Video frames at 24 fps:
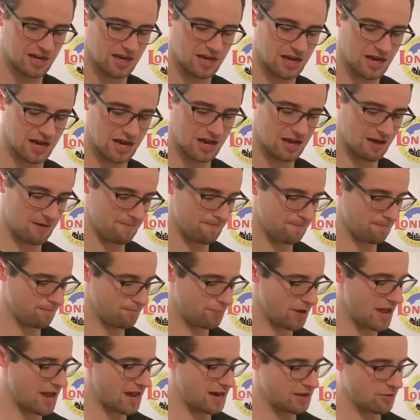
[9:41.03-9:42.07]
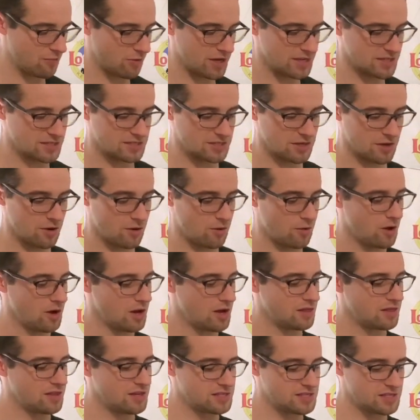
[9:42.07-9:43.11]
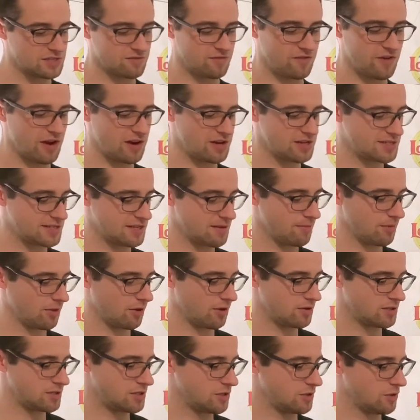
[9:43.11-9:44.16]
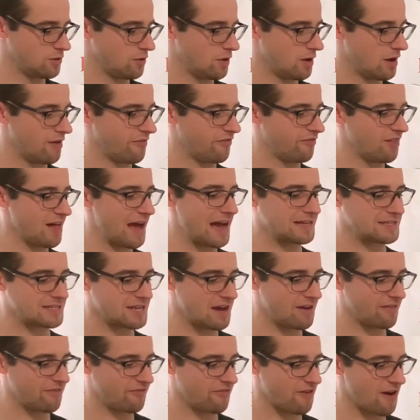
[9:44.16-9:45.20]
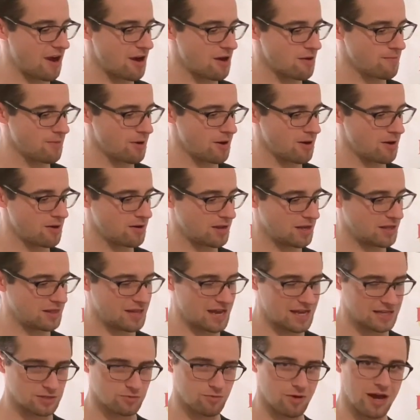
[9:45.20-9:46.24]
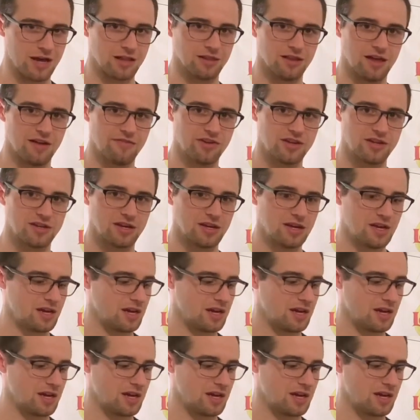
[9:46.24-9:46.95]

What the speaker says: But anyway, so this is very similar to a flat top Firebird, and that's why I love it.